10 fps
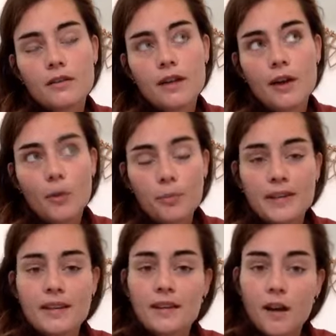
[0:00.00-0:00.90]

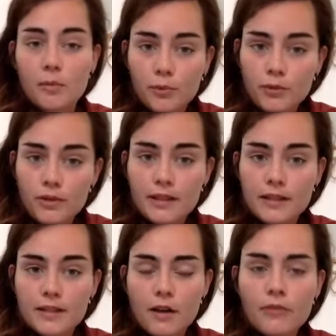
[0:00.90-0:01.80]
helping in Kabul
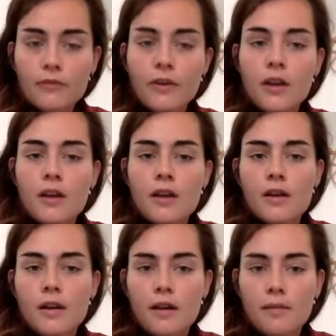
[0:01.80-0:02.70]
itself,
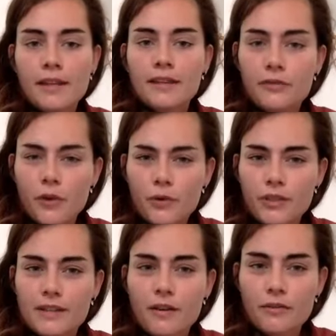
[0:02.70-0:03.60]
mainly
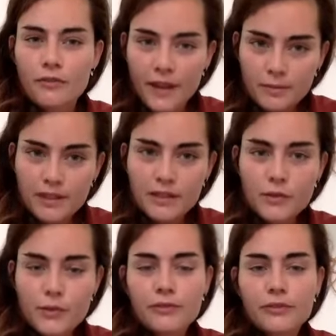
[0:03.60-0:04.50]
focusing on families
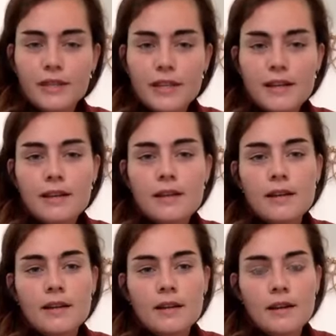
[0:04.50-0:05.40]
who are fleeing.
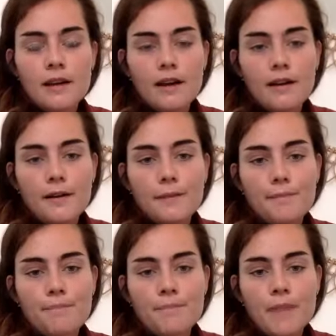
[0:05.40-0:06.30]

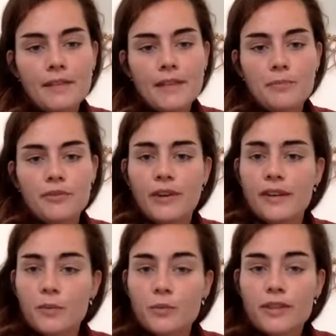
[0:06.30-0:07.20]
And they
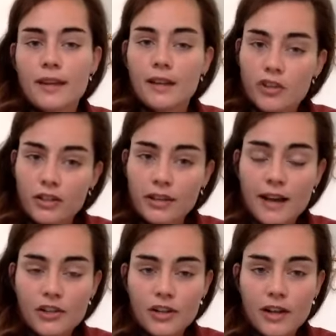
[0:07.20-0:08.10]
provide them with
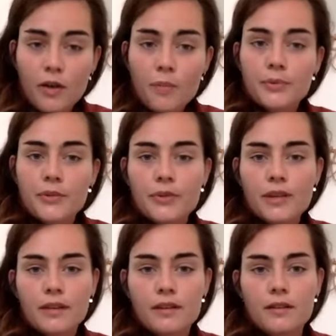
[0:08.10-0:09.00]
cash help so
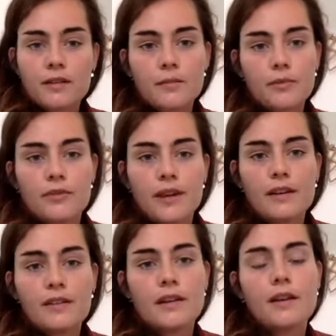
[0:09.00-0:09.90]
they can
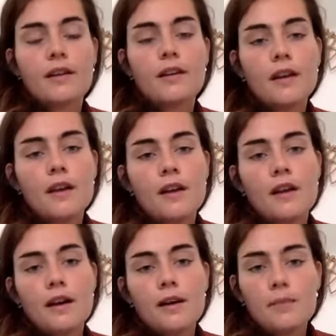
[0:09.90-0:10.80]
provide in their
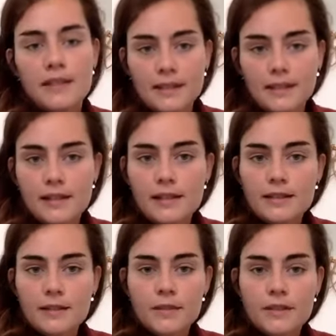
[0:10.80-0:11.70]
basic
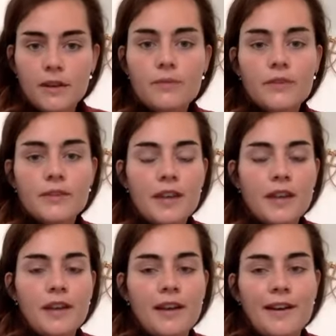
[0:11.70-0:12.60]
needs themselves.
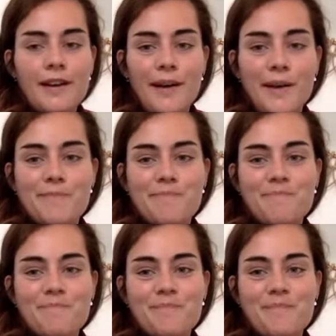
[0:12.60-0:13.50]

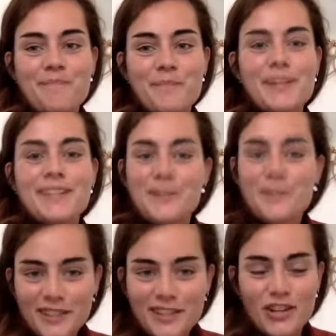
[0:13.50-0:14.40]
But it's a
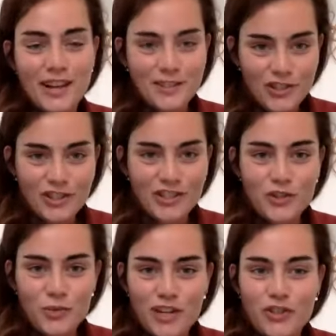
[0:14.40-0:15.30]
really challenging
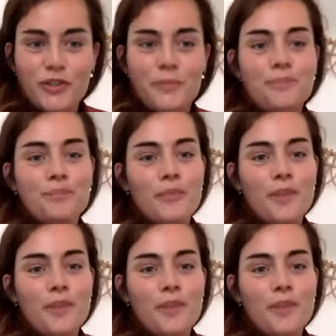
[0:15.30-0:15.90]
situation.